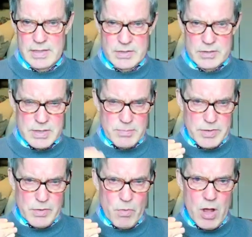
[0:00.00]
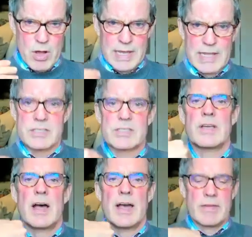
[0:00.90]
that there's something wrong
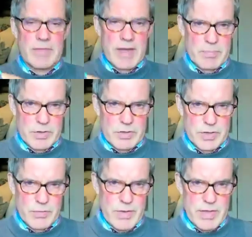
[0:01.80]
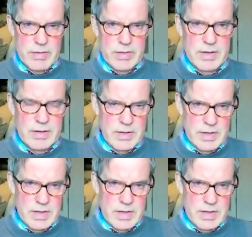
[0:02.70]
inside of that person rather than